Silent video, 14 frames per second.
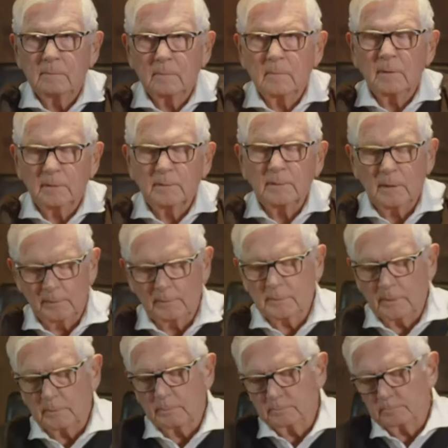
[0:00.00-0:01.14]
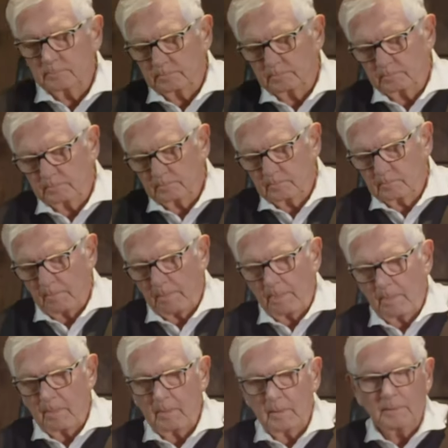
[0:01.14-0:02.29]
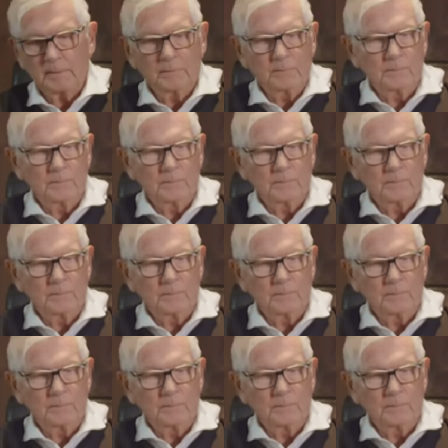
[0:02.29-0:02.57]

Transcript: They received lengthy prison sentences.